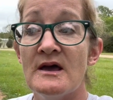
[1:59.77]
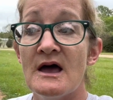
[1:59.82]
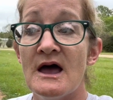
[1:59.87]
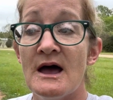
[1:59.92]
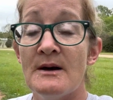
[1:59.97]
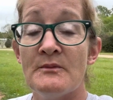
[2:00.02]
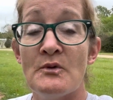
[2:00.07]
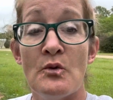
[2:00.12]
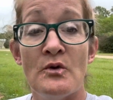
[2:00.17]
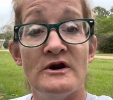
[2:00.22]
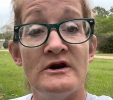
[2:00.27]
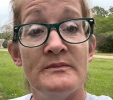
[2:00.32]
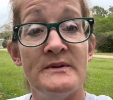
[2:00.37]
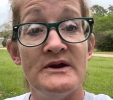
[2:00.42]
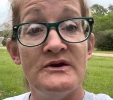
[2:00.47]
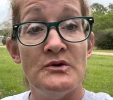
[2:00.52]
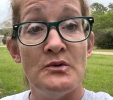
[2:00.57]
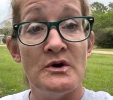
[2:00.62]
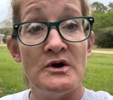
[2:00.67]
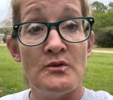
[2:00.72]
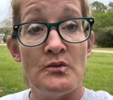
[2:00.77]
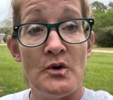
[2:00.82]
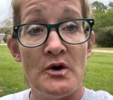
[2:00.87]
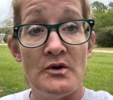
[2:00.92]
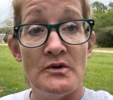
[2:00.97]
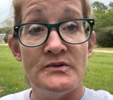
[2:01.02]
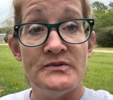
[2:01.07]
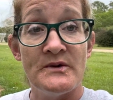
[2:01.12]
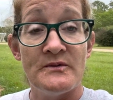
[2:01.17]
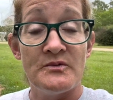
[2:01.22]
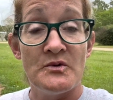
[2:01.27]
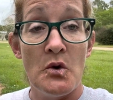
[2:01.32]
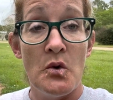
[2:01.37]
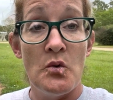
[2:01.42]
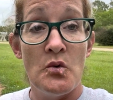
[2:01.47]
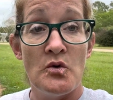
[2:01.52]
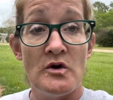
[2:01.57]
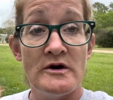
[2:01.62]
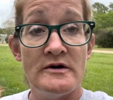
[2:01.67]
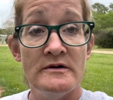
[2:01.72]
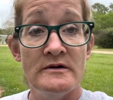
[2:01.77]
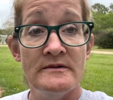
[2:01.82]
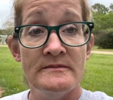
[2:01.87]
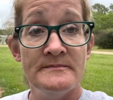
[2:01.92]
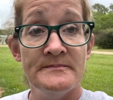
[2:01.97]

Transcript: I'm going to be doing rows of corn,